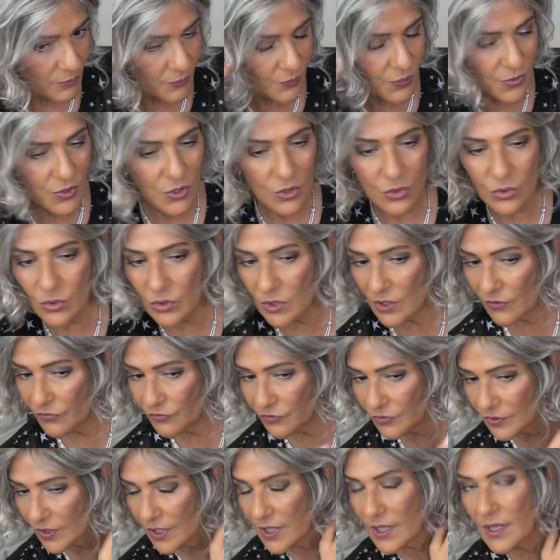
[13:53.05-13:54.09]

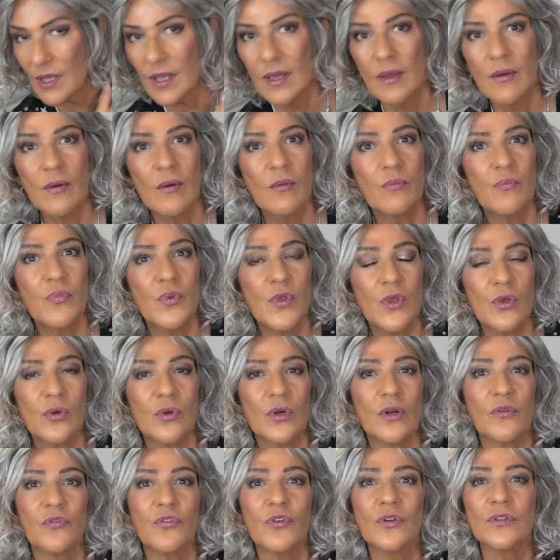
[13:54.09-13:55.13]
beautifully
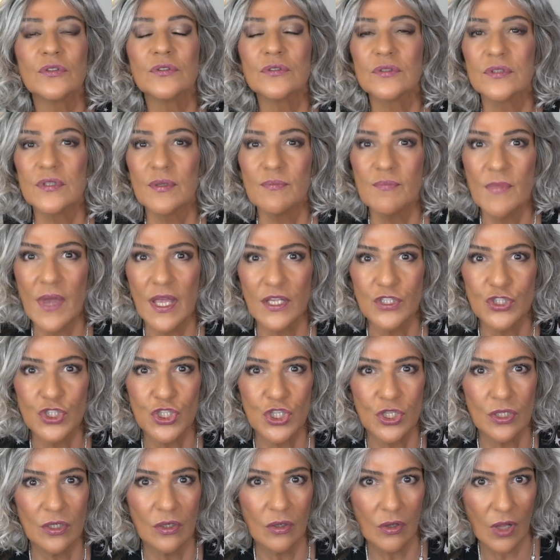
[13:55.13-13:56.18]
beautiful
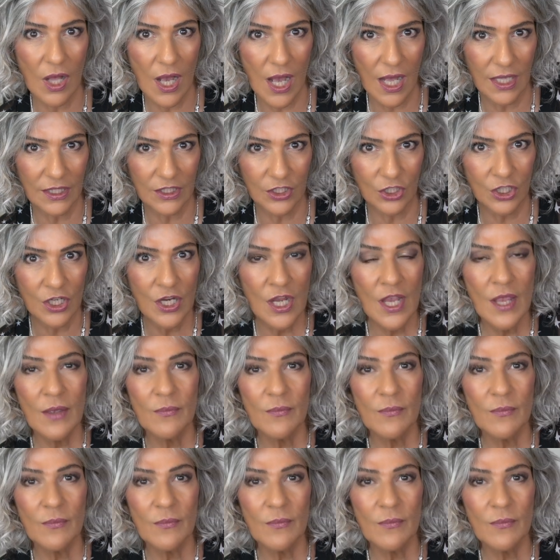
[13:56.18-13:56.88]
dimensional color